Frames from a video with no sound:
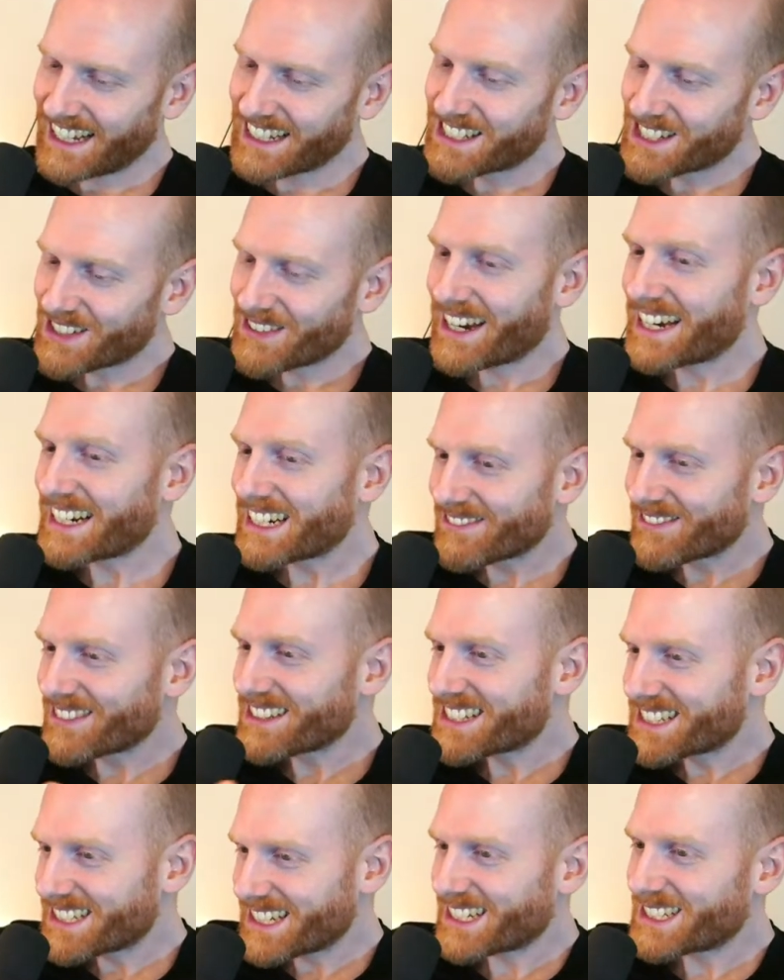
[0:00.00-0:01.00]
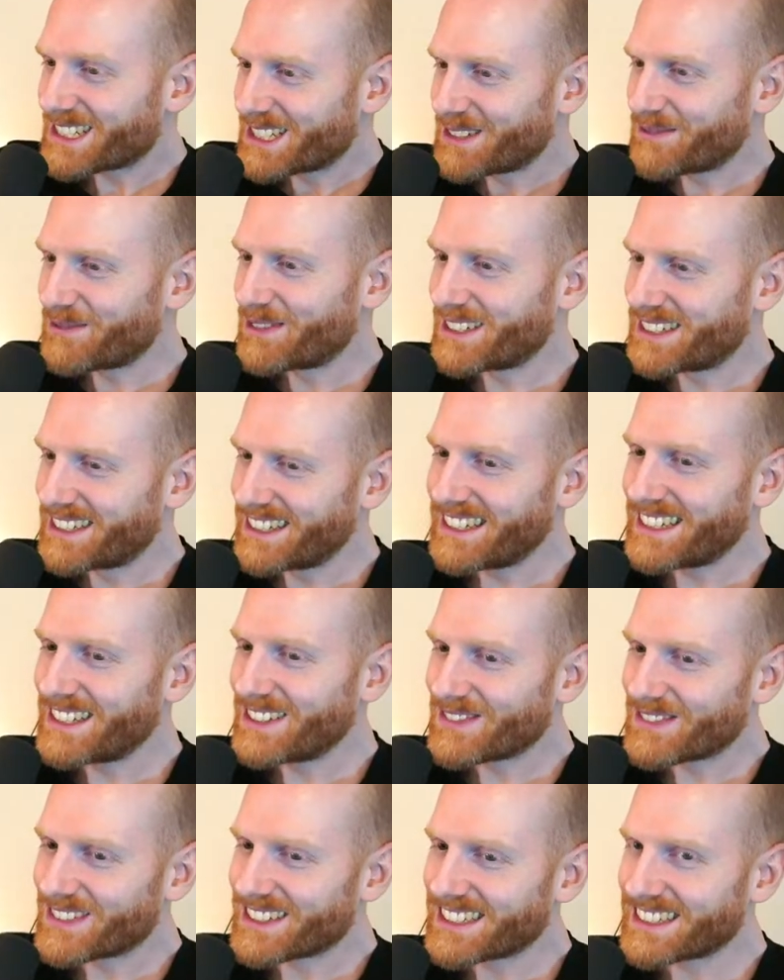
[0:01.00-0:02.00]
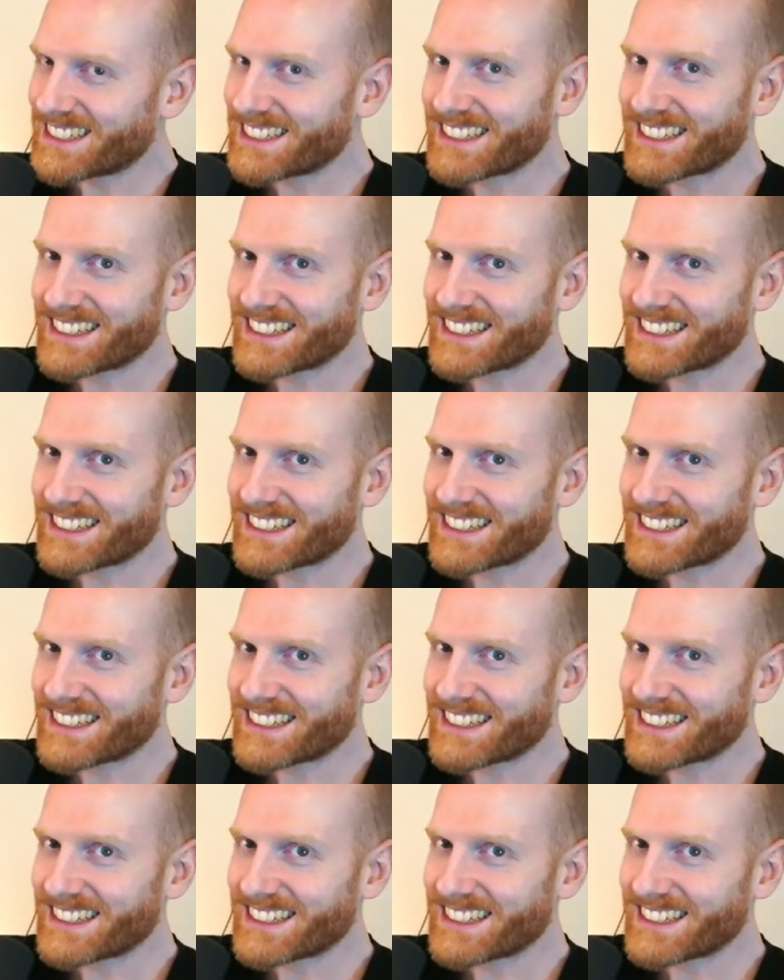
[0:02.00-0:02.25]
tried it with ChatGPT, but